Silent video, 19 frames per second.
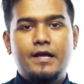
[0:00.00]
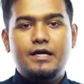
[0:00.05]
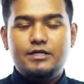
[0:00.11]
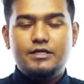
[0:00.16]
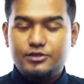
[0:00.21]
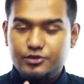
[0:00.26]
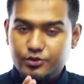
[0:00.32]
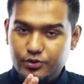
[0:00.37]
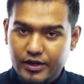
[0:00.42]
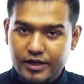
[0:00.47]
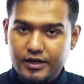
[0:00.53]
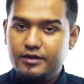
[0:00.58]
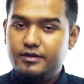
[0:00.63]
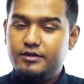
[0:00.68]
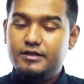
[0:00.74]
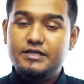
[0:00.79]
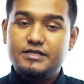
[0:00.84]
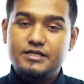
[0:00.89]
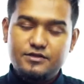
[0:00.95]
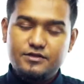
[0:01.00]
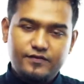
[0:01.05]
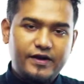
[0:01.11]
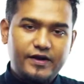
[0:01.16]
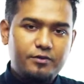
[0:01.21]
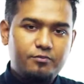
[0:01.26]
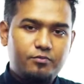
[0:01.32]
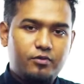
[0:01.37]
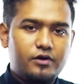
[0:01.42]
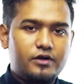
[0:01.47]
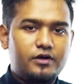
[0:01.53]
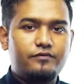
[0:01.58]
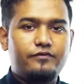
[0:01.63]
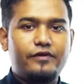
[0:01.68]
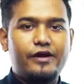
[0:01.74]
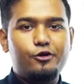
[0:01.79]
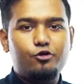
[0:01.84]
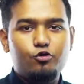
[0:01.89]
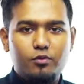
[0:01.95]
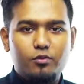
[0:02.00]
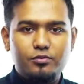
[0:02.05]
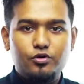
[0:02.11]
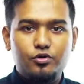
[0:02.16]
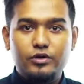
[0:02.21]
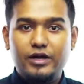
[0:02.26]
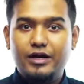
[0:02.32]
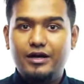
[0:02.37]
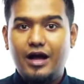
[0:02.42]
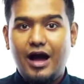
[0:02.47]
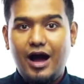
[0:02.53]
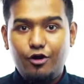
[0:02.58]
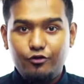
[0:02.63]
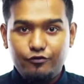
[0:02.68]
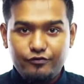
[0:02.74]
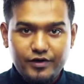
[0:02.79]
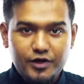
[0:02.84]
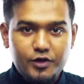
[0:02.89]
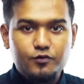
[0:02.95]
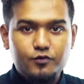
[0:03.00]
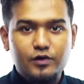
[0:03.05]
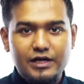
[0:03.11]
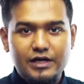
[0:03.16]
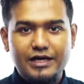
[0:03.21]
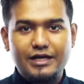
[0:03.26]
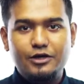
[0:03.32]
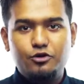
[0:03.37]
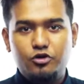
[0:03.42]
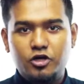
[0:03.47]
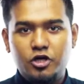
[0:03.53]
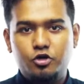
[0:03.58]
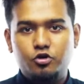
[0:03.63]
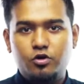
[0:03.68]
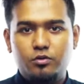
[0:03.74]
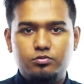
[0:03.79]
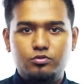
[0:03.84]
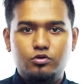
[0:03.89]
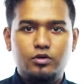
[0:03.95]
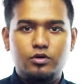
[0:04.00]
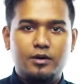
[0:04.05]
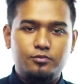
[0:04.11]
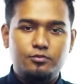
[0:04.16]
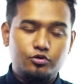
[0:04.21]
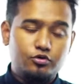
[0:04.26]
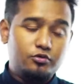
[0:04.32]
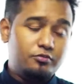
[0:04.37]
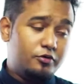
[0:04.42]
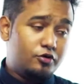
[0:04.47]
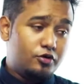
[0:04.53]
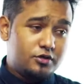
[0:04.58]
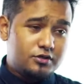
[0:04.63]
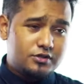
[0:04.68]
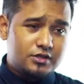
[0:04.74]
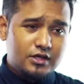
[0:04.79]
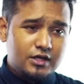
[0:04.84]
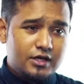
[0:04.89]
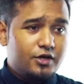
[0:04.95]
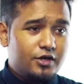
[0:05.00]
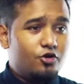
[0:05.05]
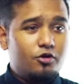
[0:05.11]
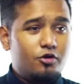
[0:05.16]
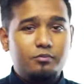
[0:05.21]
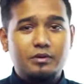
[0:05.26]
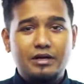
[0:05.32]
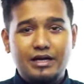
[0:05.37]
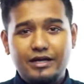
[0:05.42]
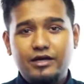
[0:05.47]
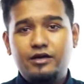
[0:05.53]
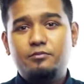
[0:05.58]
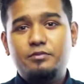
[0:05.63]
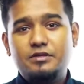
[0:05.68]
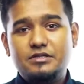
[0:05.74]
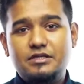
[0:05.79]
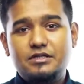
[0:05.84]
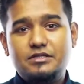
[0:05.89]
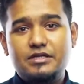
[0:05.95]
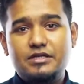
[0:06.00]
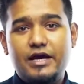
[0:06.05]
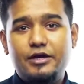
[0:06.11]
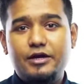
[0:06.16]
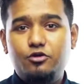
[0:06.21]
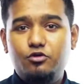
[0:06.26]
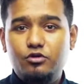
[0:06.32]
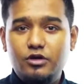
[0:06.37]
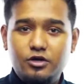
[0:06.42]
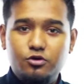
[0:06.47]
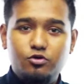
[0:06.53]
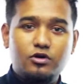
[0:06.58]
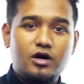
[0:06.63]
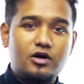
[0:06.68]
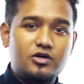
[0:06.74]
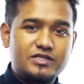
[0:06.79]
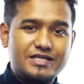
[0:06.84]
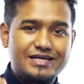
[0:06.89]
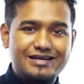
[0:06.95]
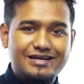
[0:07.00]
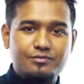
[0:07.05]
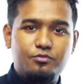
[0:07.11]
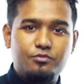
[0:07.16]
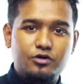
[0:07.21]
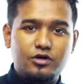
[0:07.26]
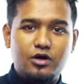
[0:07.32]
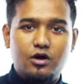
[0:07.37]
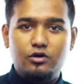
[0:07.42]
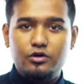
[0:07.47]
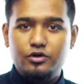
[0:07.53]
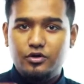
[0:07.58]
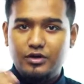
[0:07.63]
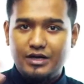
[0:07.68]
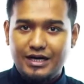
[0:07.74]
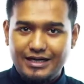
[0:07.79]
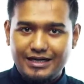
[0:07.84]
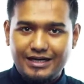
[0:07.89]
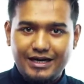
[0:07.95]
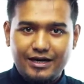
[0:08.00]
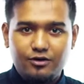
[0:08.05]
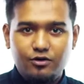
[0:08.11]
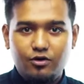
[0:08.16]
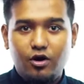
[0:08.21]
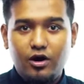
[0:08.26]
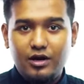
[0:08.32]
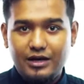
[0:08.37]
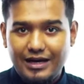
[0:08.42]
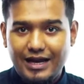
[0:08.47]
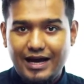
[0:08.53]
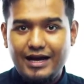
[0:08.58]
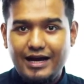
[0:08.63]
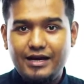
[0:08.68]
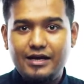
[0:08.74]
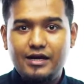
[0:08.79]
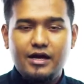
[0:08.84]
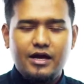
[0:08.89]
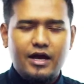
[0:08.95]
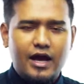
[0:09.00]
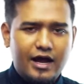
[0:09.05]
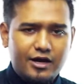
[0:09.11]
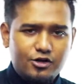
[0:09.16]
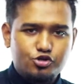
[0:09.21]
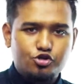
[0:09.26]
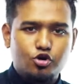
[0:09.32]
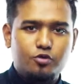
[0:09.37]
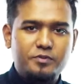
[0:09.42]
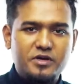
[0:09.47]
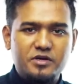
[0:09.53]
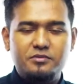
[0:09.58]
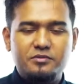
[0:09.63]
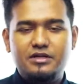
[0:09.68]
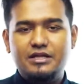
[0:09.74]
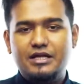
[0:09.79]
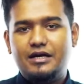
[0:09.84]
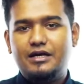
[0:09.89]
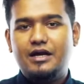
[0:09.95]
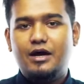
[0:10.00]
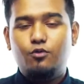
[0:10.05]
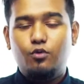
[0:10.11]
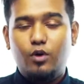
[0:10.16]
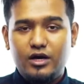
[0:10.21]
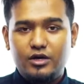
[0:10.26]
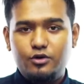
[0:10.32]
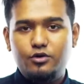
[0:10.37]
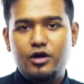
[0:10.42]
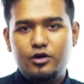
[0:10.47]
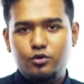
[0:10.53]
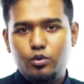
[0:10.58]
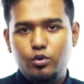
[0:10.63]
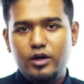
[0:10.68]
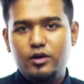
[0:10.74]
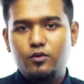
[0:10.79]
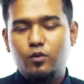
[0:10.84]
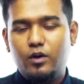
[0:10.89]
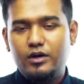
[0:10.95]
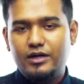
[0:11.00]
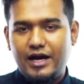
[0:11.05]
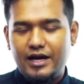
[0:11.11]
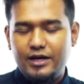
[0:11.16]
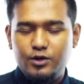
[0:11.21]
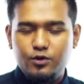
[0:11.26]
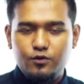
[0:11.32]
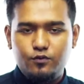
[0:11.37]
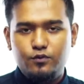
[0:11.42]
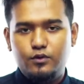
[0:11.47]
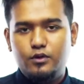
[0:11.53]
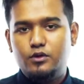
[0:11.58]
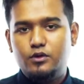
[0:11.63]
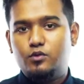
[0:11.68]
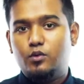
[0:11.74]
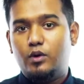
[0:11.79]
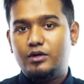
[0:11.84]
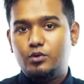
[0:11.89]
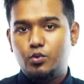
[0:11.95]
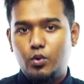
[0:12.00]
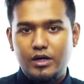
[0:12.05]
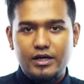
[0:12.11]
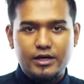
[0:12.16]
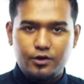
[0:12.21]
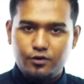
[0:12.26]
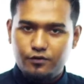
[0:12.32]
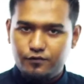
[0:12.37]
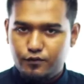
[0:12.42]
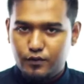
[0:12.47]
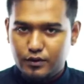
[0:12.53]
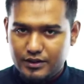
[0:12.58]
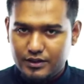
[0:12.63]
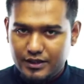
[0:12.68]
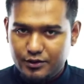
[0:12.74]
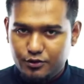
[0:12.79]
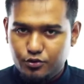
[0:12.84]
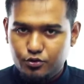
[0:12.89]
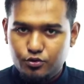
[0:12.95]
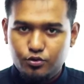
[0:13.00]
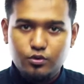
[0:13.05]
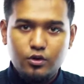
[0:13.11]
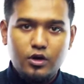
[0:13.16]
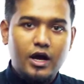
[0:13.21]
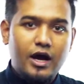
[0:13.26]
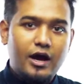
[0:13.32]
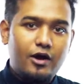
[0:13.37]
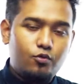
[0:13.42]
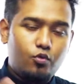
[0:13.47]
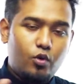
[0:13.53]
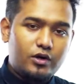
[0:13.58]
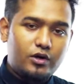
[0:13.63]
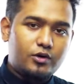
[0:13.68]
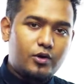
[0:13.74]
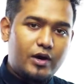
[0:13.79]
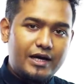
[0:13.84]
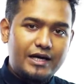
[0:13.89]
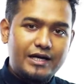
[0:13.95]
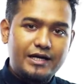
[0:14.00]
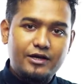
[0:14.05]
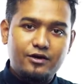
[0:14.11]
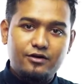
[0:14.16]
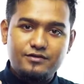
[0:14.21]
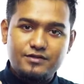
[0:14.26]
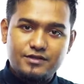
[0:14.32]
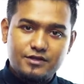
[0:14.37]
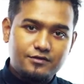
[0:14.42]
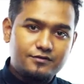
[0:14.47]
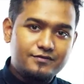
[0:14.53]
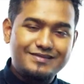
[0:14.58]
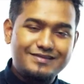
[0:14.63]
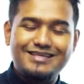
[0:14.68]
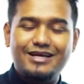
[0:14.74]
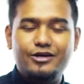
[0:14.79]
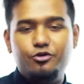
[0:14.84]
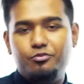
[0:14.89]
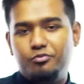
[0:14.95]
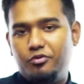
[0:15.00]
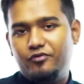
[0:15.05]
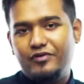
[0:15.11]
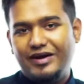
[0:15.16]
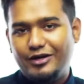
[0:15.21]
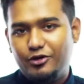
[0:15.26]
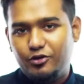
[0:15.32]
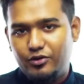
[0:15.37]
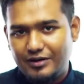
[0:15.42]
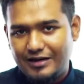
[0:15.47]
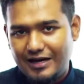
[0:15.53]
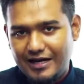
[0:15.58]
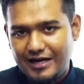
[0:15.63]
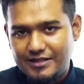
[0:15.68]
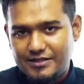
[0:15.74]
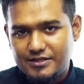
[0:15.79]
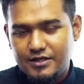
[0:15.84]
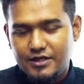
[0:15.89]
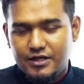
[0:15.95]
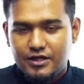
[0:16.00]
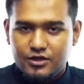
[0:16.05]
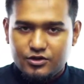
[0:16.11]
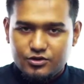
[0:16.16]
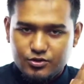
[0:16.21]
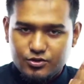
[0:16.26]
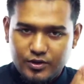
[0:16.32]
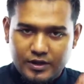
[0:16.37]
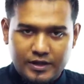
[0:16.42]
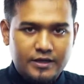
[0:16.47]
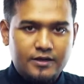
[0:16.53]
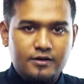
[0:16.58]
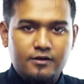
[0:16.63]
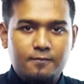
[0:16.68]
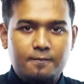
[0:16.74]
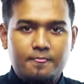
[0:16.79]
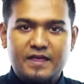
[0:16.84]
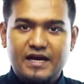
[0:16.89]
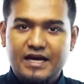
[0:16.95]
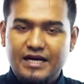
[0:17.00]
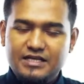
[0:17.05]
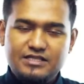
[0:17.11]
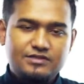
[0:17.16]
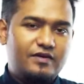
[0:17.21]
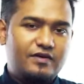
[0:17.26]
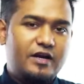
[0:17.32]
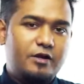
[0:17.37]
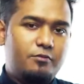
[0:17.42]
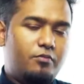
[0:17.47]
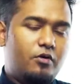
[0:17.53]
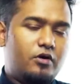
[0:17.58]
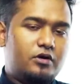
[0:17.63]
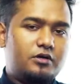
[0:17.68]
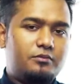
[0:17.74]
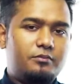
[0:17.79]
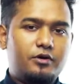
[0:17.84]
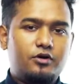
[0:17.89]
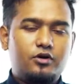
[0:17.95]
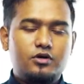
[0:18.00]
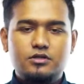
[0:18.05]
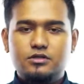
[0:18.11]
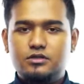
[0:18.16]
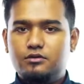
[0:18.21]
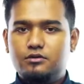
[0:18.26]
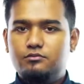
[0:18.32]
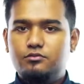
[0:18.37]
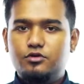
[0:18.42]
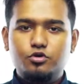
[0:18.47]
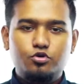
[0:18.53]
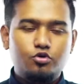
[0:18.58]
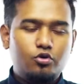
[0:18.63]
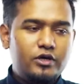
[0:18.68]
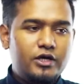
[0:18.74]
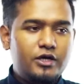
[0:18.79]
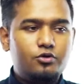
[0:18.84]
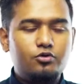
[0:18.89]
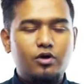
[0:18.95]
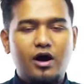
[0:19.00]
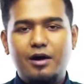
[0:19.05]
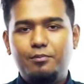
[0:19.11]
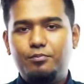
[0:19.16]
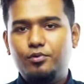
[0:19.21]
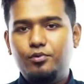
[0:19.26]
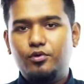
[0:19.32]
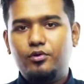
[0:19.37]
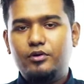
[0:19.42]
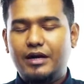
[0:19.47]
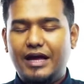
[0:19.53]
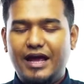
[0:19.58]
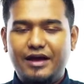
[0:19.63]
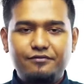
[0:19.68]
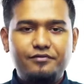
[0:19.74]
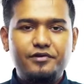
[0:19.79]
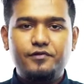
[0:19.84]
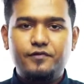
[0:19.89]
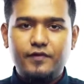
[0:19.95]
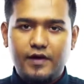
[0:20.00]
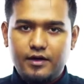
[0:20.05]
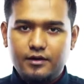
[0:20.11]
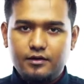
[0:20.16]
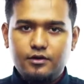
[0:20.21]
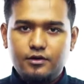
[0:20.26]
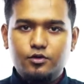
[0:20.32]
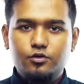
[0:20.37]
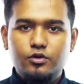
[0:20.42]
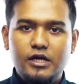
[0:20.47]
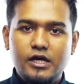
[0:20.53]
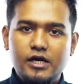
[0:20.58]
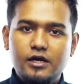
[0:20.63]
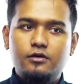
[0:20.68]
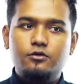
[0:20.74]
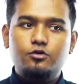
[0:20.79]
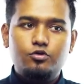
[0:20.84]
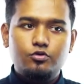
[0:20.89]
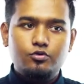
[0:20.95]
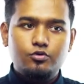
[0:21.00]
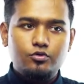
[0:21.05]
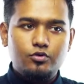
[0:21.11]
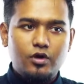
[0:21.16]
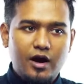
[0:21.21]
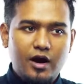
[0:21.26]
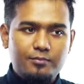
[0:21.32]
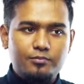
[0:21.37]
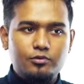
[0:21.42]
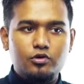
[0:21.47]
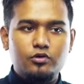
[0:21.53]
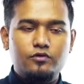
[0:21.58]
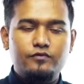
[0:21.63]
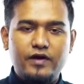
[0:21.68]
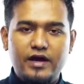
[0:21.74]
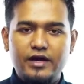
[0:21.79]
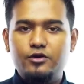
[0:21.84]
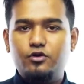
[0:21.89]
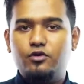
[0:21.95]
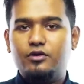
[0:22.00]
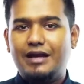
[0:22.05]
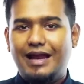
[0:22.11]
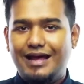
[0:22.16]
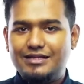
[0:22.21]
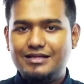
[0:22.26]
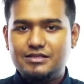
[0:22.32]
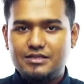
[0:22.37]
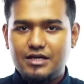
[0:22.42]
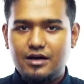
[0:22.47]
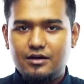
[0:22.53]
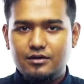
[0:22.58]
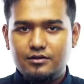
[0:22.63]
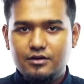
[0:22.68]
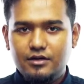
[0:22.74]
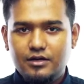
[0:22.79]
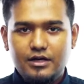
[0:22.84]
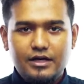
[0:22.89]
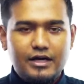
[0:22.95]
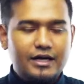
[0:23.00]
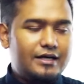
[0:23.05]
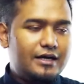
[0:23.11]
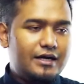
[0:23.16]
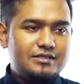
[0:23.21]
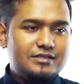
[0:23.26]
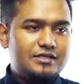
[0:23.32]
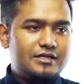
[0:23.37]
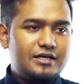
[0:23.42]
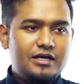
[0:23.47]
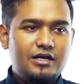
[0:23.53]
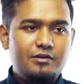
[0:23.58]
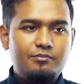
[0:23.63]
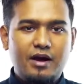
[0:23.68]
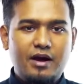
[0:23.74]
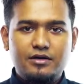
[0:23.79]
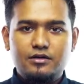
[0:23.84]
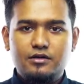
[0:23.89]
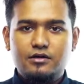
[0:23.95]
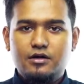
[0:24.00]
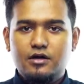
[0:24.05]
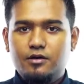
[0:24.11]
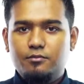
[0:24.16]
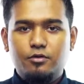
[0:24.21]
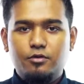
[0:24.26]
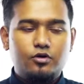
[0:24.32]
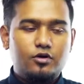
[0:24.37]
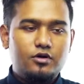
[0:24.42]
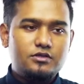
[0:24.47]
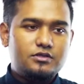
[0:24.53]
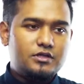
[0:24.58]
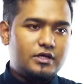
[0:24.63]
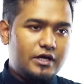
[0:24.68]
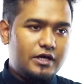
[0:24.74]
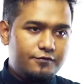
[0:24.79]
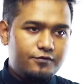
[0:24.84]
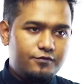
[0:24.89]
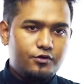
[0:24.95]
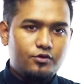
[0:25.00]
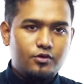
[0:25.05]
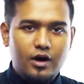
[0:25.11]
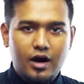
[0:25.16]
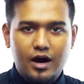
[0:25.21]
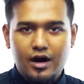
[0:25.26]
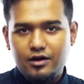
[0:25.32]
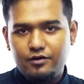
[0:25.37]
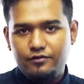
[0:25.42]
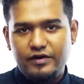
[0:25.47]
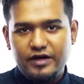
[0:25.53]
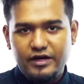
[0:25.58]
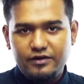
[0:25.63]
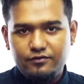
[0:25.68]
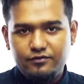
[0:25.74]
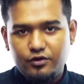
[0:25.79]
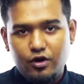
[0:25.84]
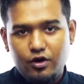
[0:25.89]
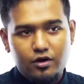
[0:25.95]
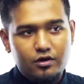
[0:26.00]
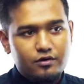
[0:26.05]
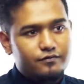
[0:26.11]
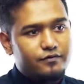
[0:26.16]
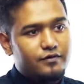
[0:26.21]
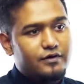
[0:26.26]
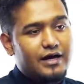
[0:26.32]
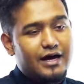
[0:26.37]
So here, this is very important, where to upload and how frequently you need to upload, because you're building a business, right? You need to constantly put out your content online and show people that what you are doing, what kind of work, what quality of work that you do, and what quality of service that you provide to your clients. So here, it is very important, because you don't need to upload everywhere. You need to upload where your clients are. It doesn't really matter, because if you are a wedding photographer